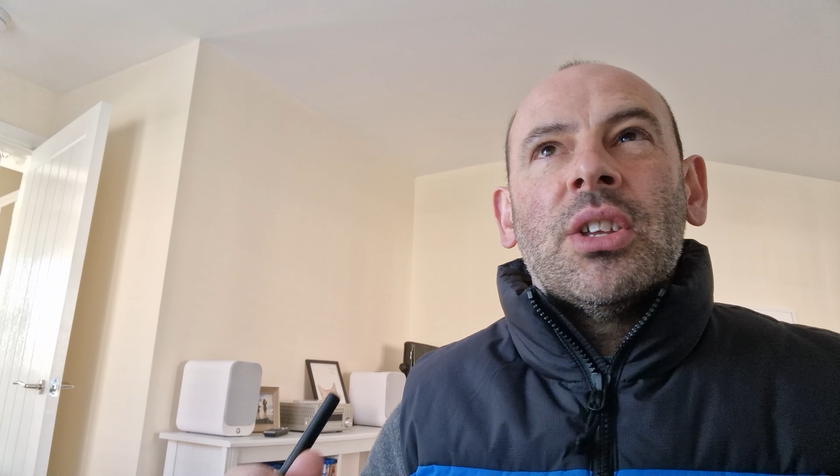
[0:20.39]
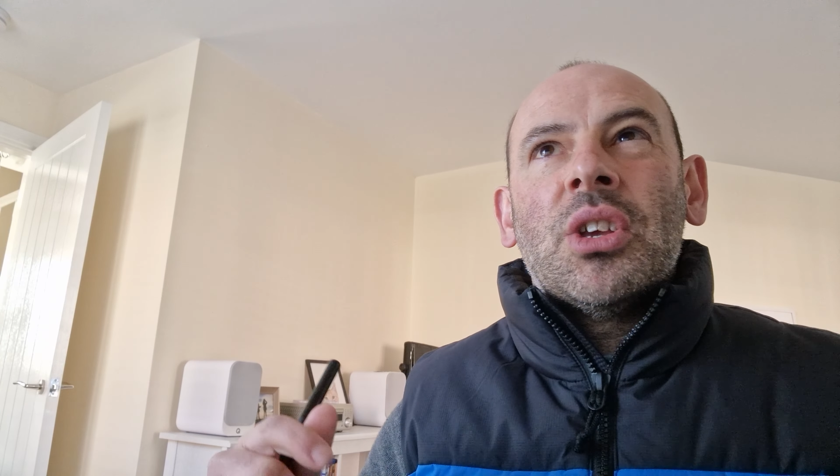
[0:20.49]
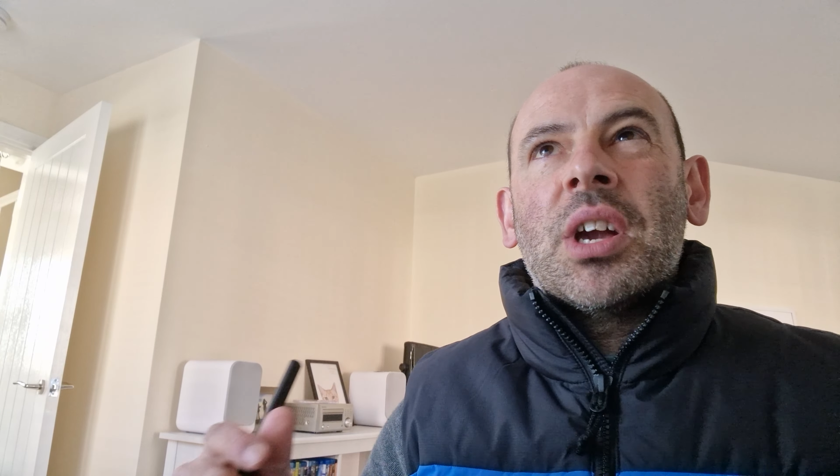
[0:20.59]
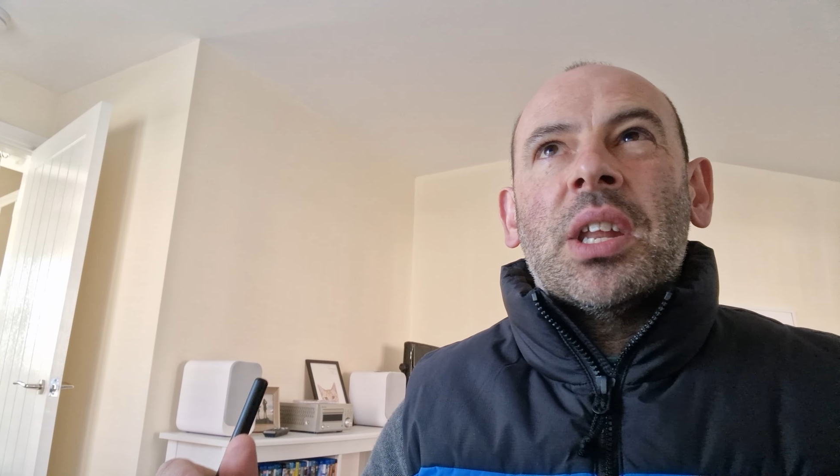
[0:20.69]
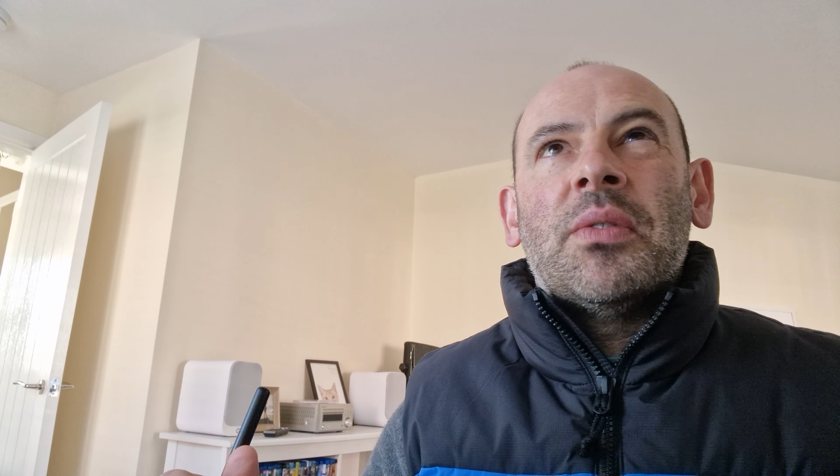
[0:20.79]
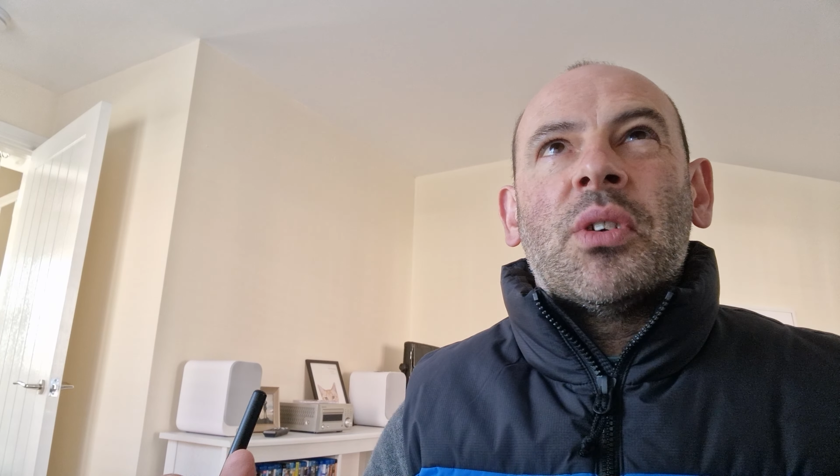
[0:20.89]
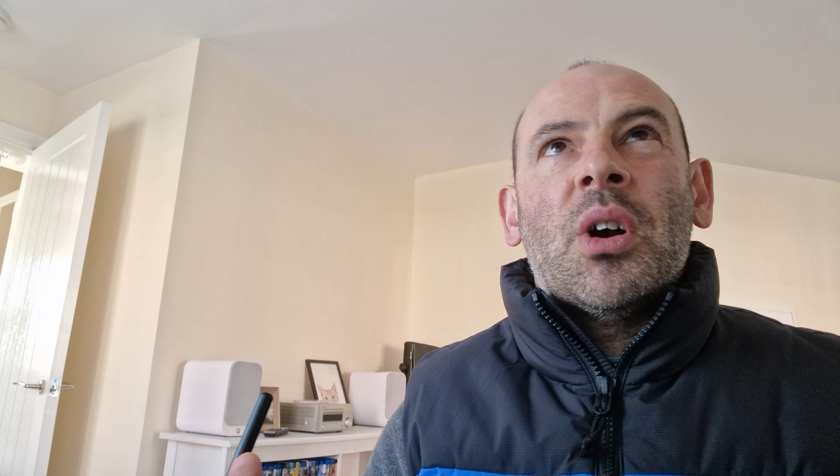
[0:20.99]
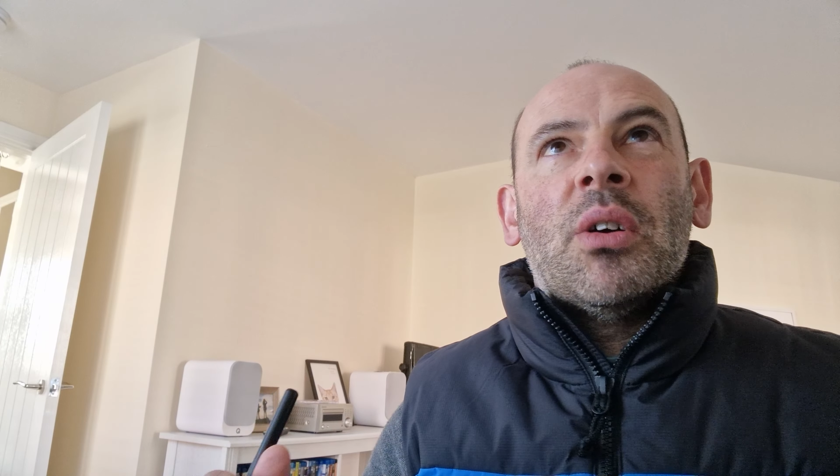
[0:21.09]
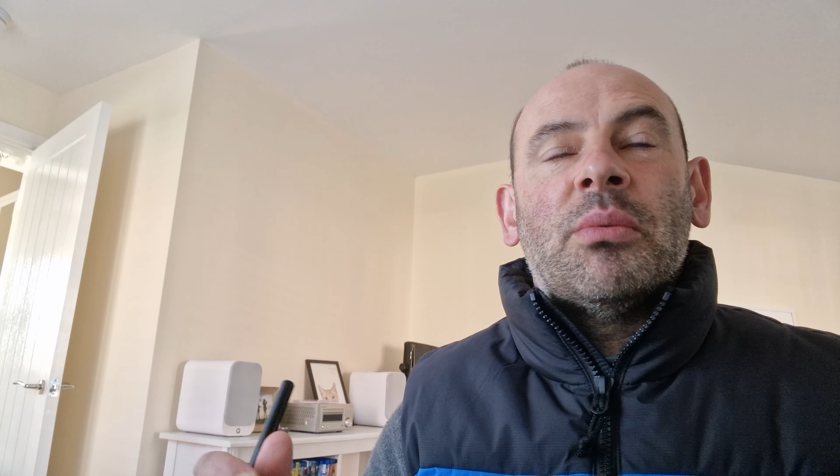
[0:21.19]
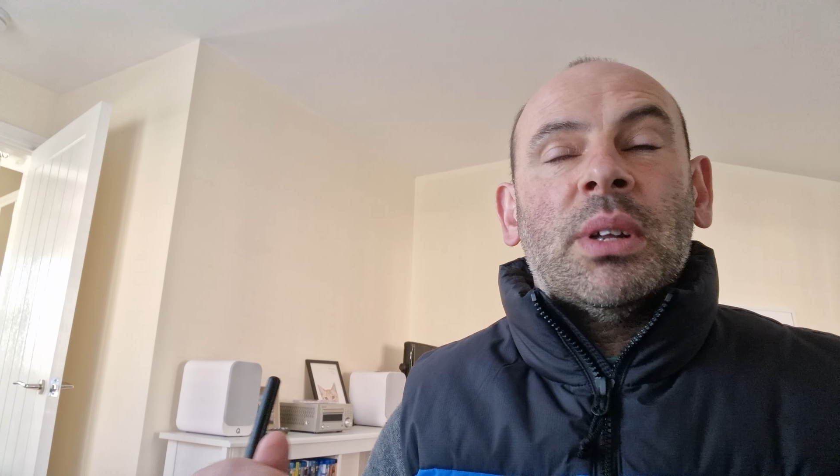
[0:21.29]
you kind of
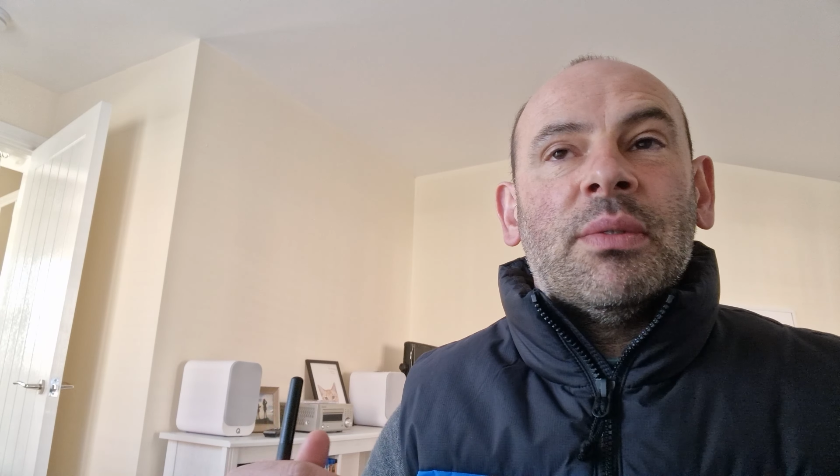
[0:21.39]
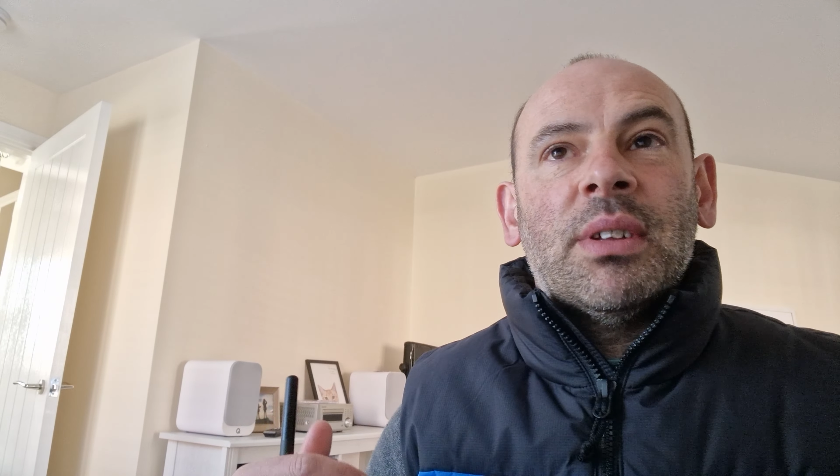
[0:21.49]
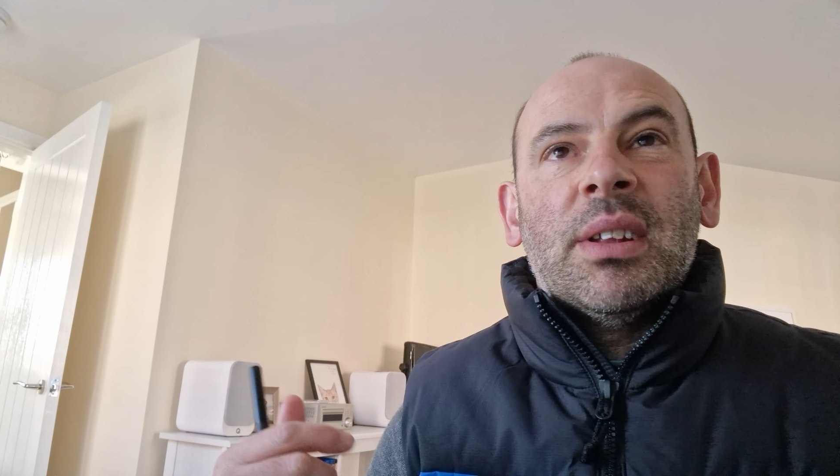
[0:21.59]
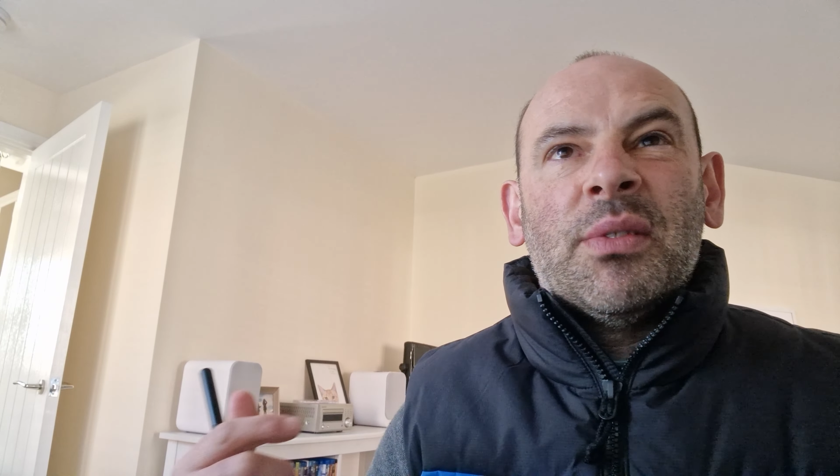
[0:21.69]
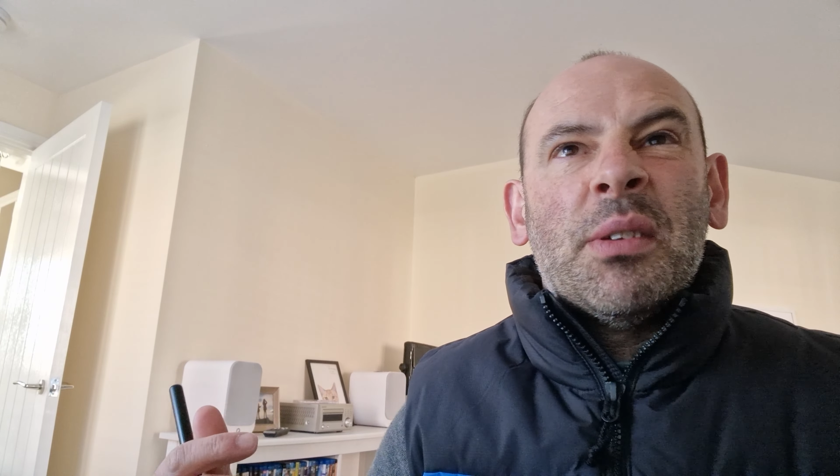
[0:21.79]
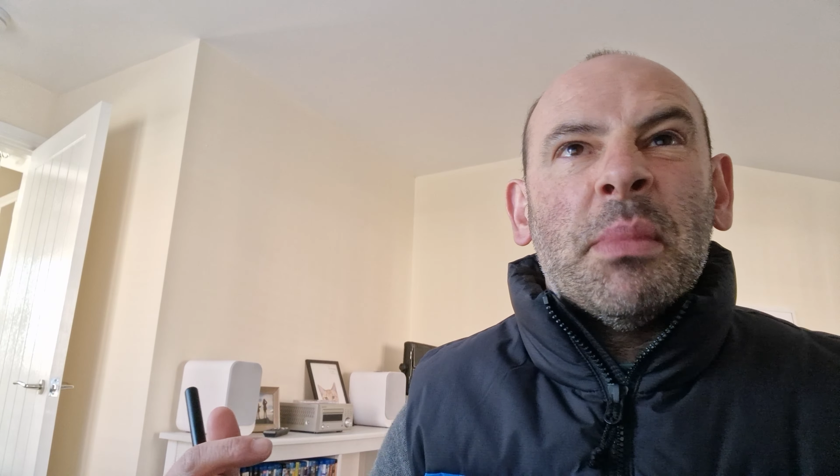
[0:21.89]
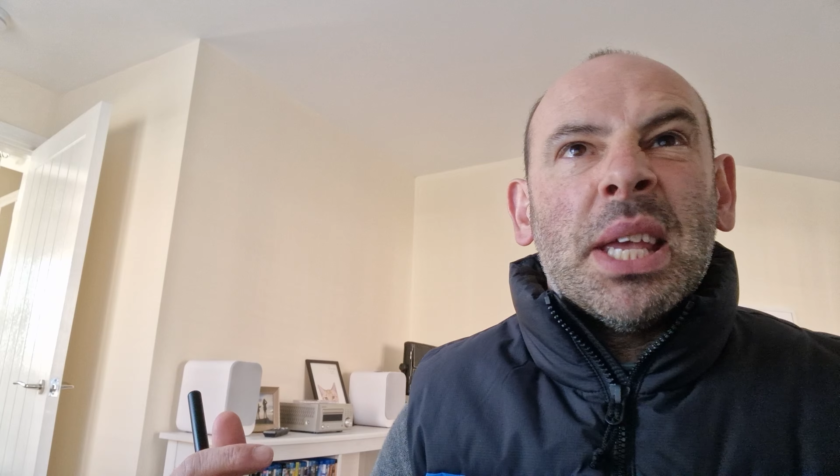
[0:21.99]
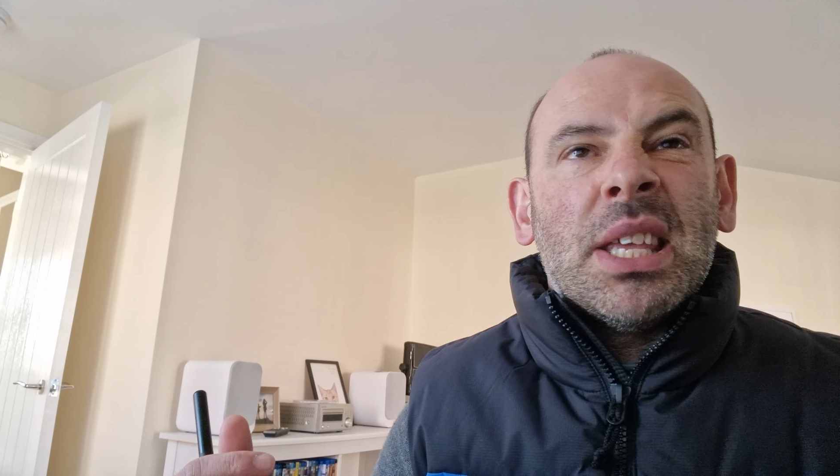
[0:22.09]
can't, if you're me,